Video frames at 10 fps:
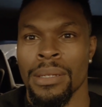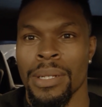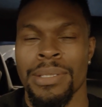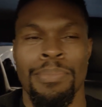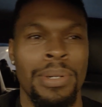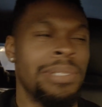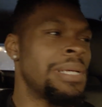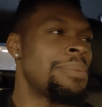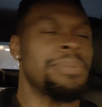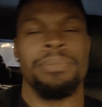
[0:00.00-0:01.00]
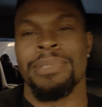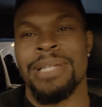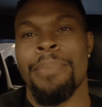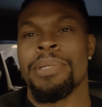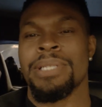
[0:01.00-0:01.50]
You did some push-ups, some
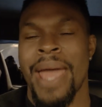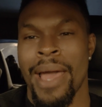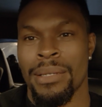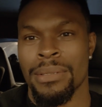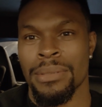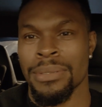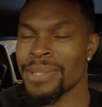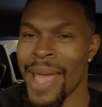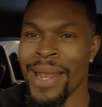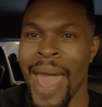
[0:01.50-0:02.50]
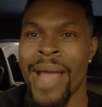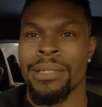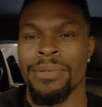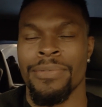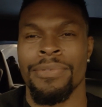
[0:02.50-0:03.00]
jumping jacks, staying
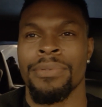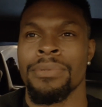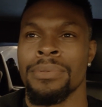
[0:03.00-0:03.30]
active.